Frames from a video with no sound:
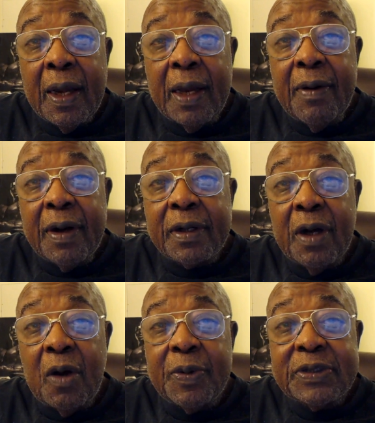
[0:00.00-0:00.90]
Leroy
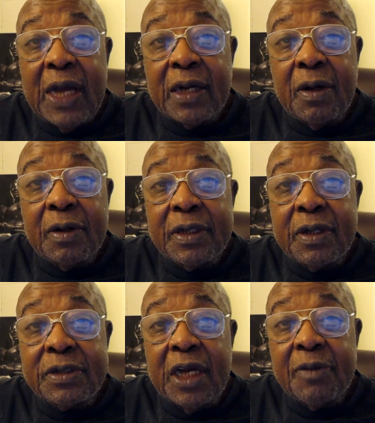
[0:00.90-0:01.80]
Colbert is not only
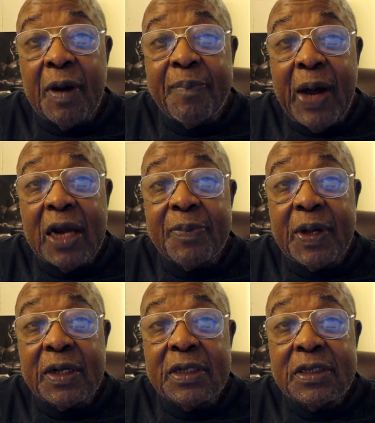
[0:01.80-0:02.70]
going to tell you about
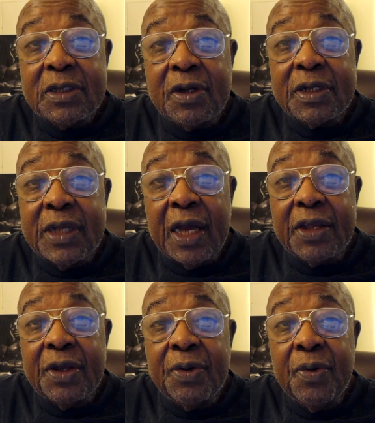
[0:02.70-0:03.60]
bodybuilding, he's going to tell
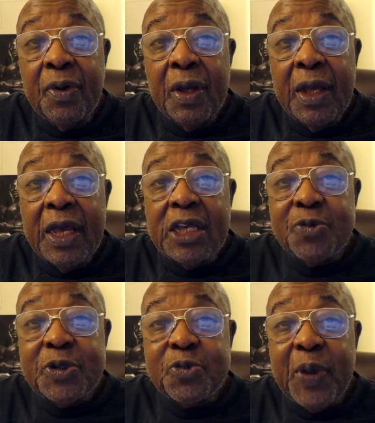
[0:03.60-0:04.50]
you his
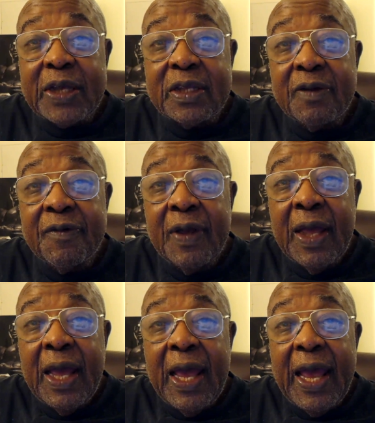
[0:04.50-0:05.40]
perspective
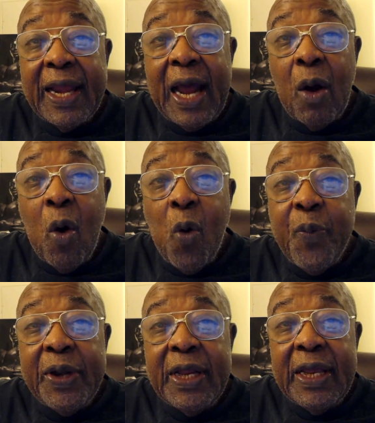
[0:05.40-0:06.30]
and how
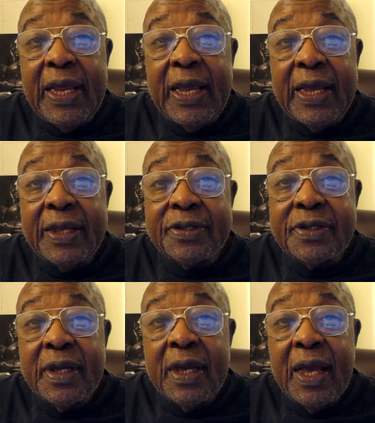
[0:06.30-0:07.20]
open he is